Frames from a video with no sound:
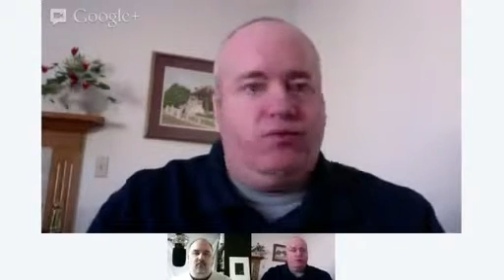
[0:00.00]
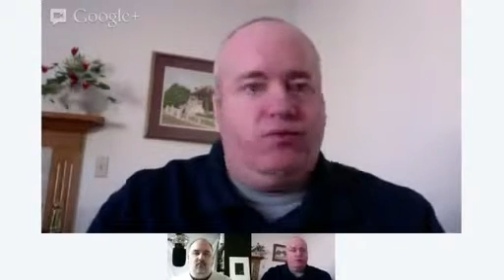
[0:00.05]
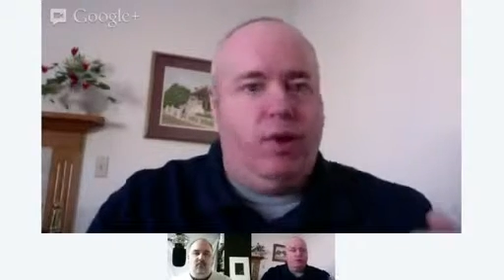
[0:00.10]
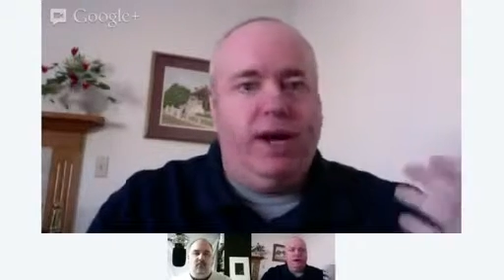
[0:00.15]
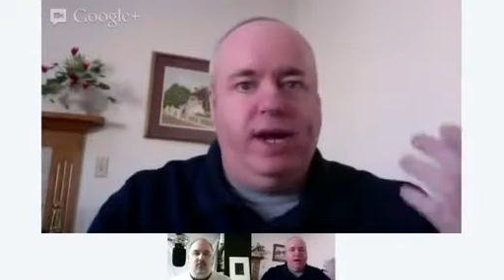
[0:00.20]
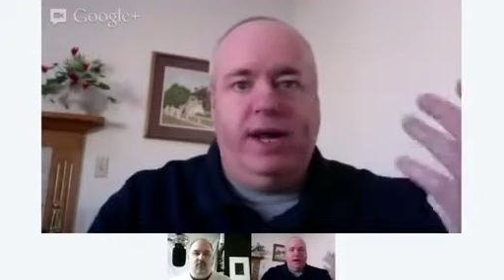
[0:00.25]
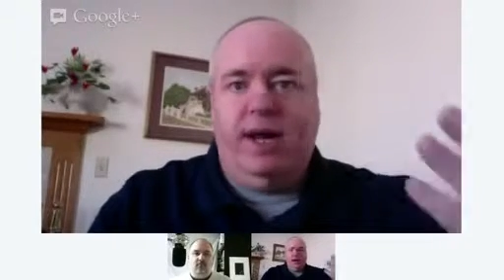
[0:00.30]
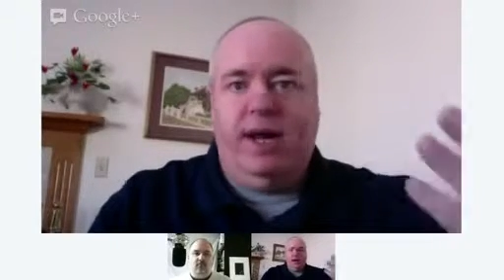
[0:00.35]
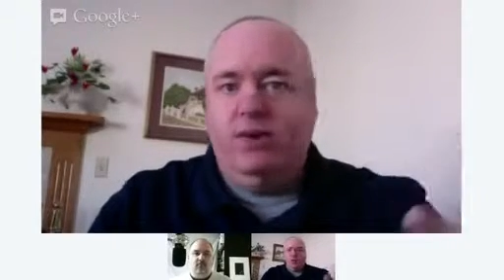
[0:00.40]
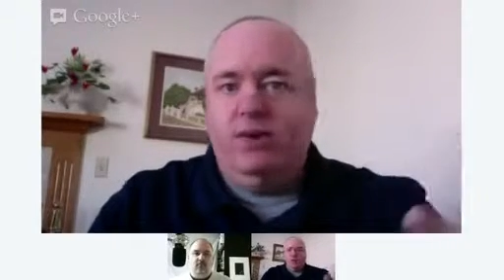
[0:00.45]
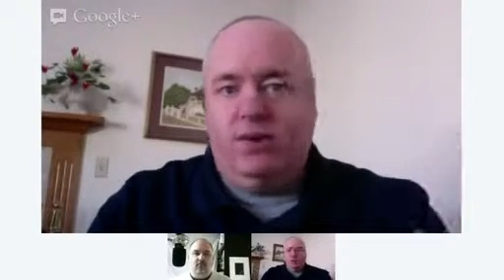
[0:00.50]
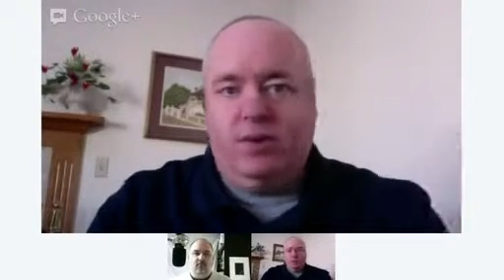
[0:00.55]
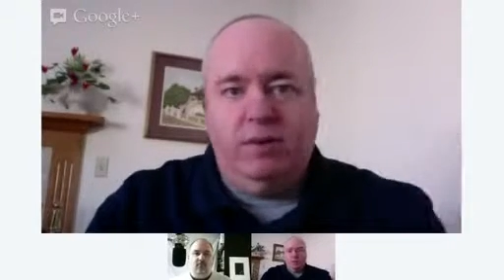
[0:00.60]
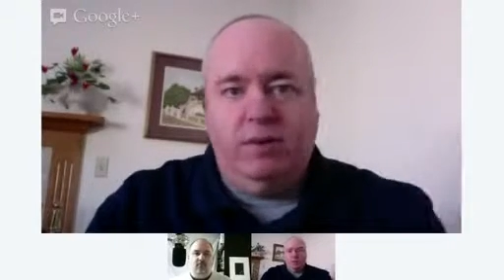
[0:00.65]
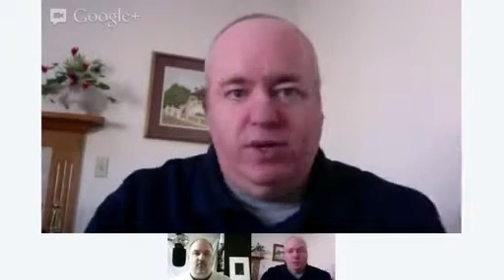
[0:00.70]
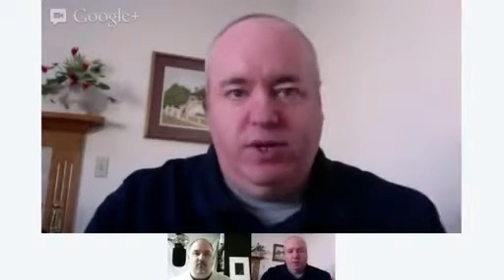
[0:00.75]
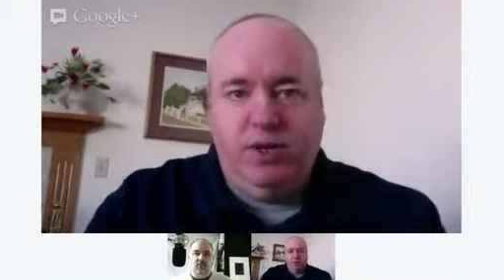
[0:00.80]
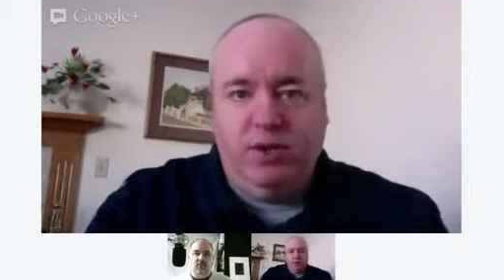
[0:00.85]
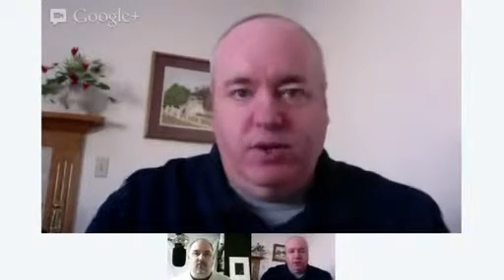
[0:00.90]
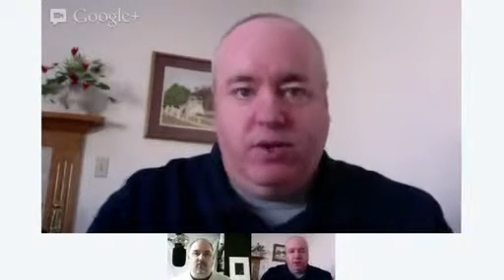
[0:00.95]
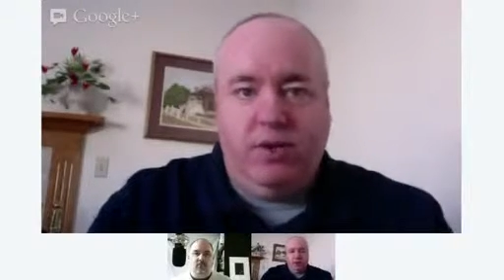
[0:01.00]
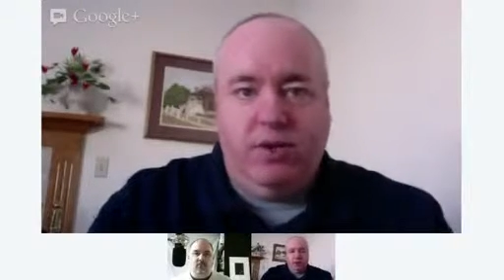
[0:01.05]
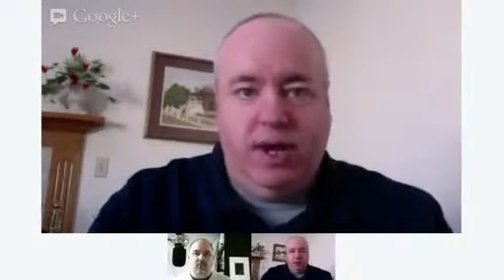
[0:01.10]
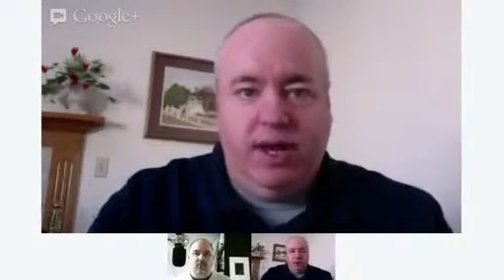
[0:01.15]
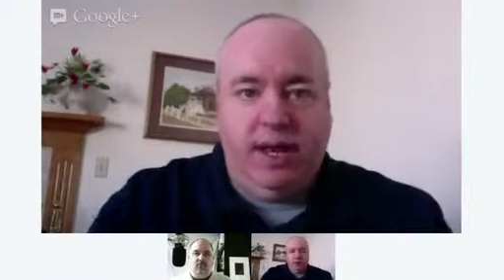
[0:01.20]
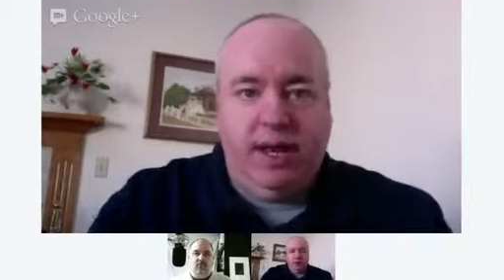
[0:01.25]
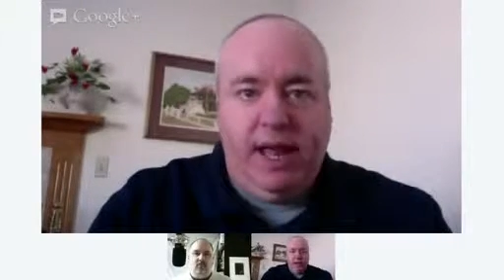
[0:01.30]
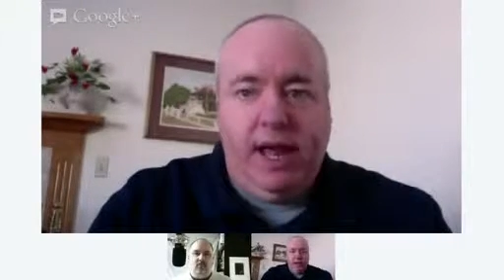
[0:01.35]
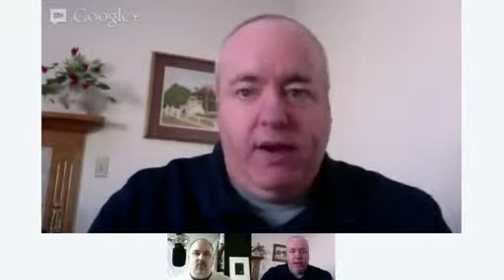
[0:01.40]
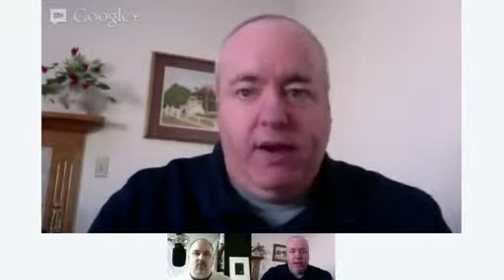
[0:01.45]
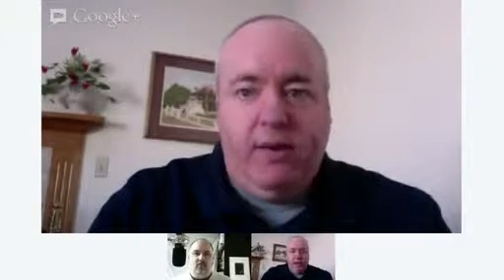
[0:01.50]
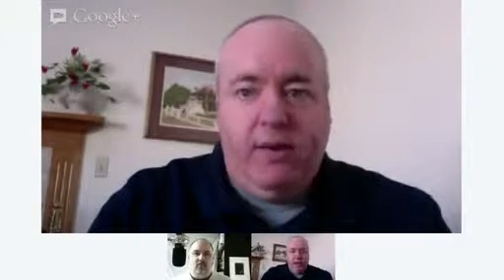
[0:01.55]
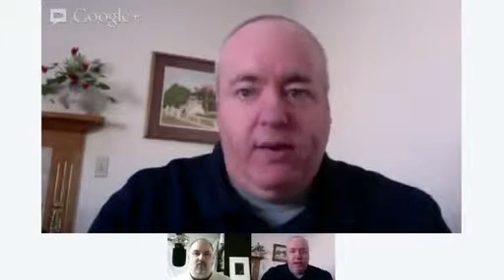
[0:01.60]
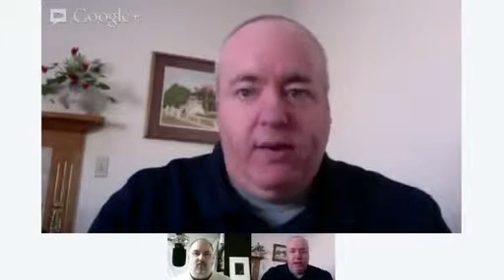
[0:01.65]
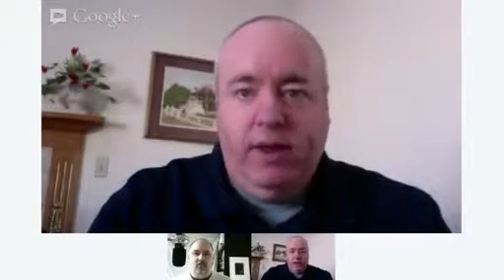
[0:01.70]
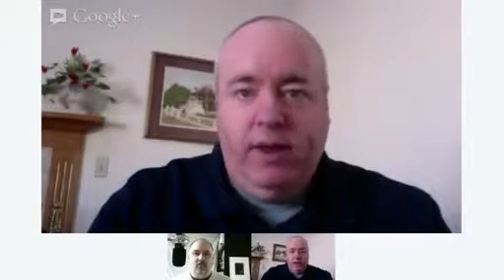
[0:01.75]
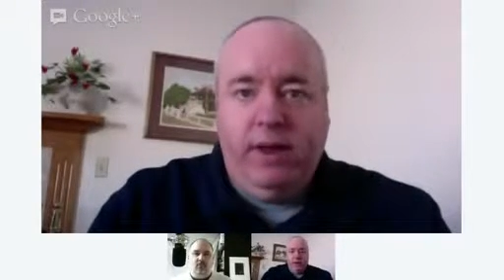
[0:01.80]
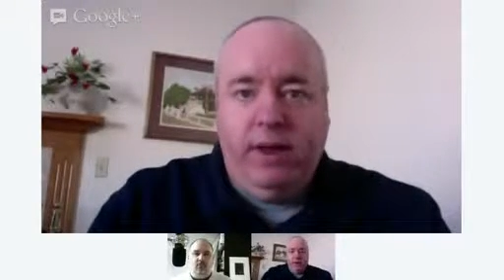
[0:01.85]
right on your computer right now.